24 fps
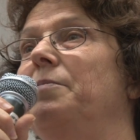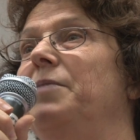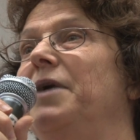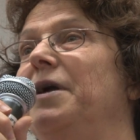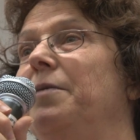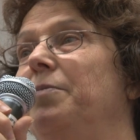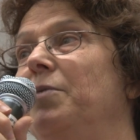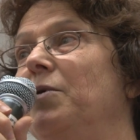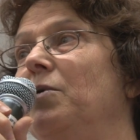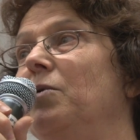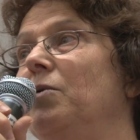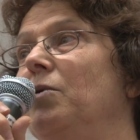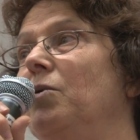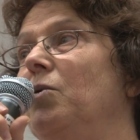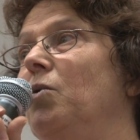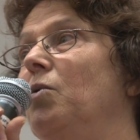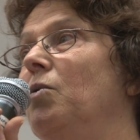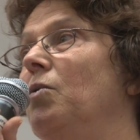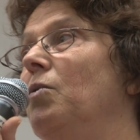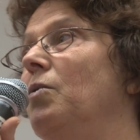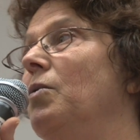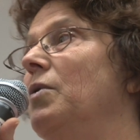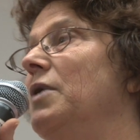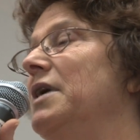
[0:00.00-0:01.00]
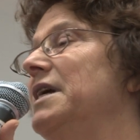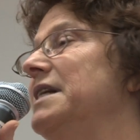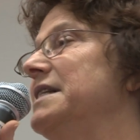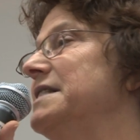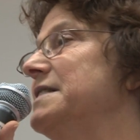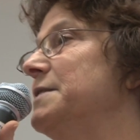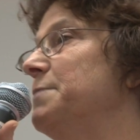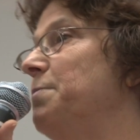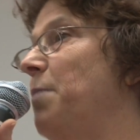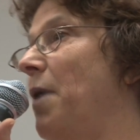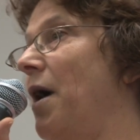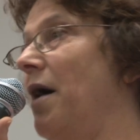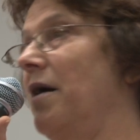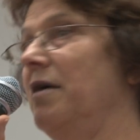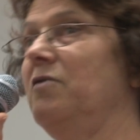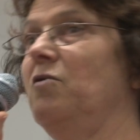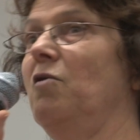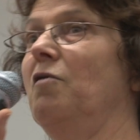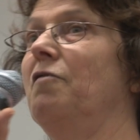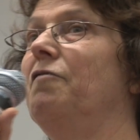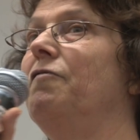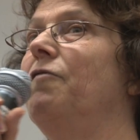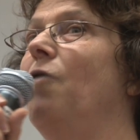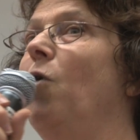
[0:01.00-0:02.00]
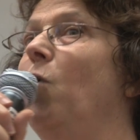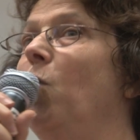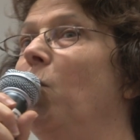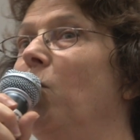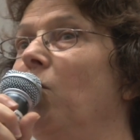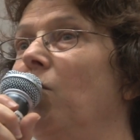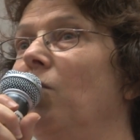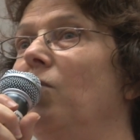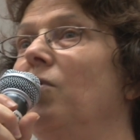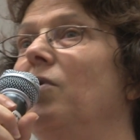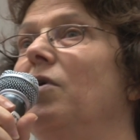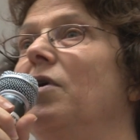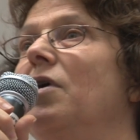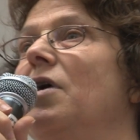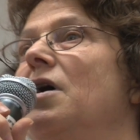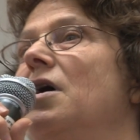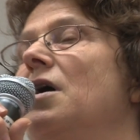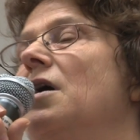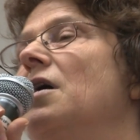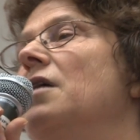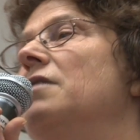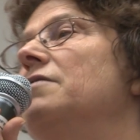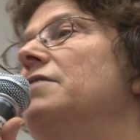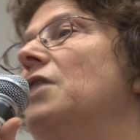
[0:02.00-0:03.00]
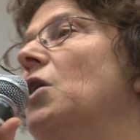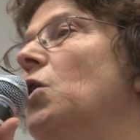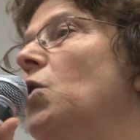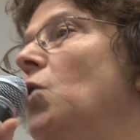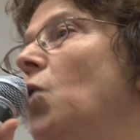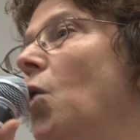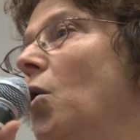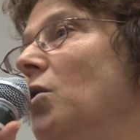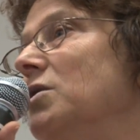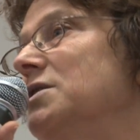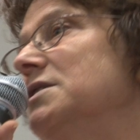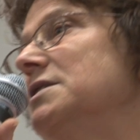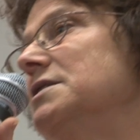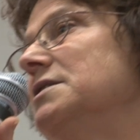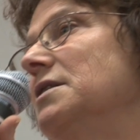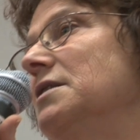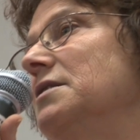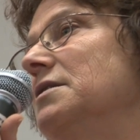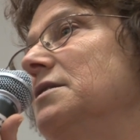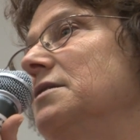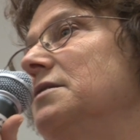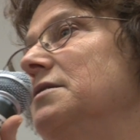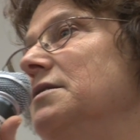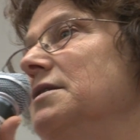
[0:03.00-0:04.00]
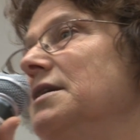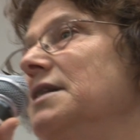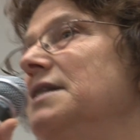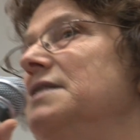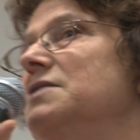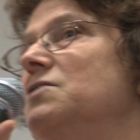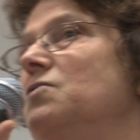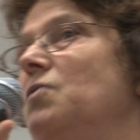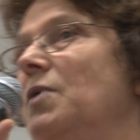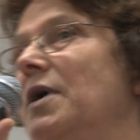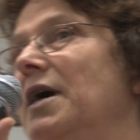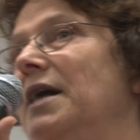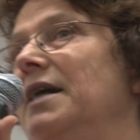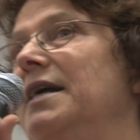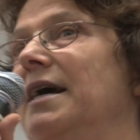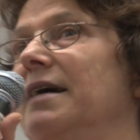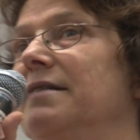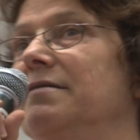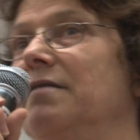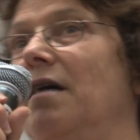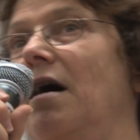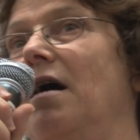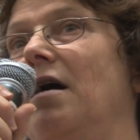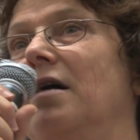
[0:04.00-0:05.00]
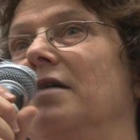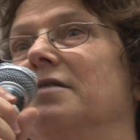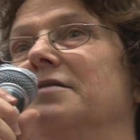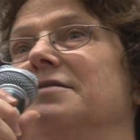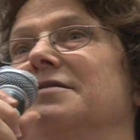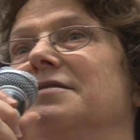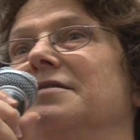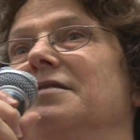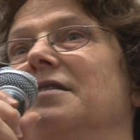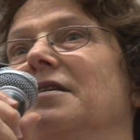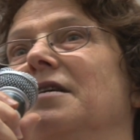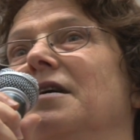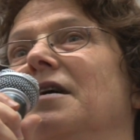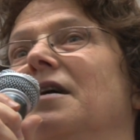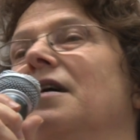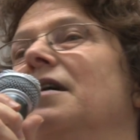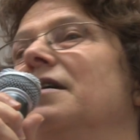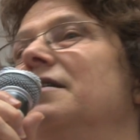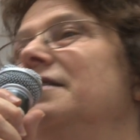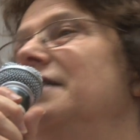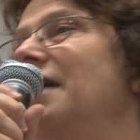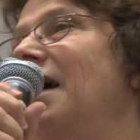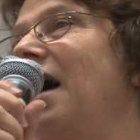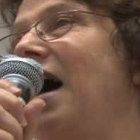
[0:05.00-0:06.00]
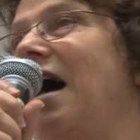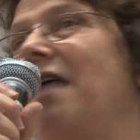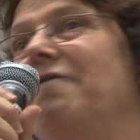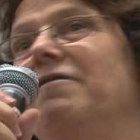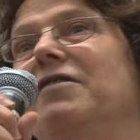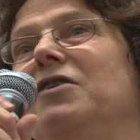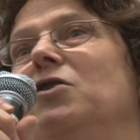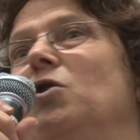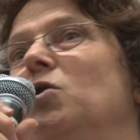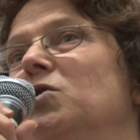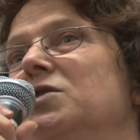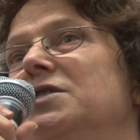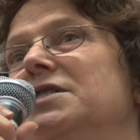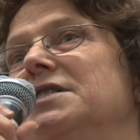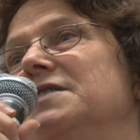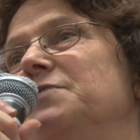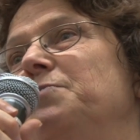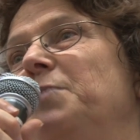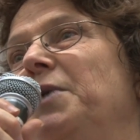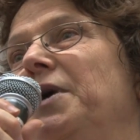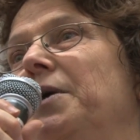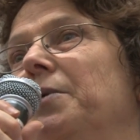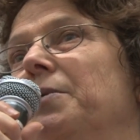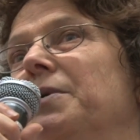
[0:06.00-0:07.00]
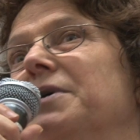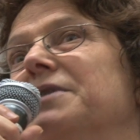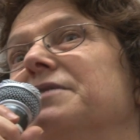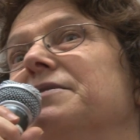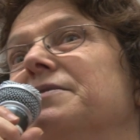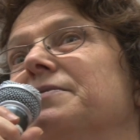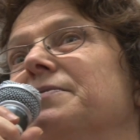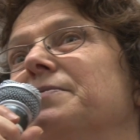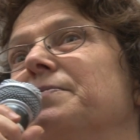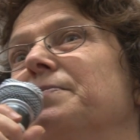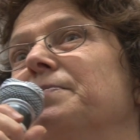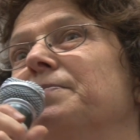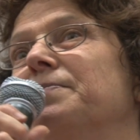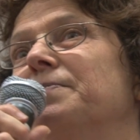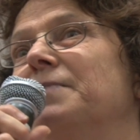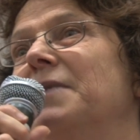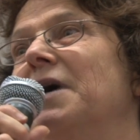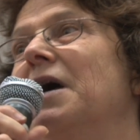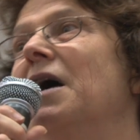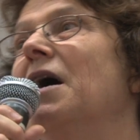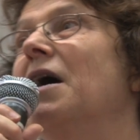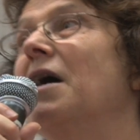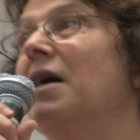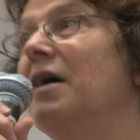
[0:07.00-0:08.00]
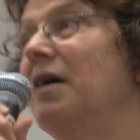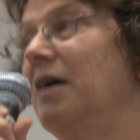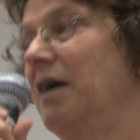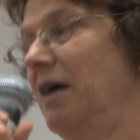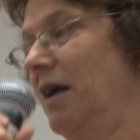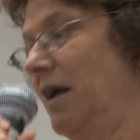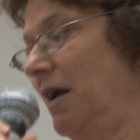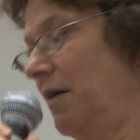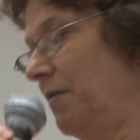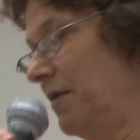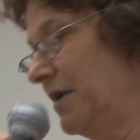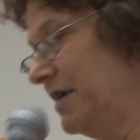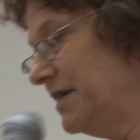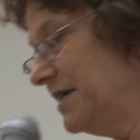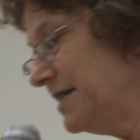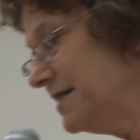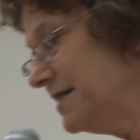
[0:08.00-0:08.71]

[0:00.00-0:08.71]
who, in spite of all the constant Israeli attacks, they haven't lost the spirit. Here it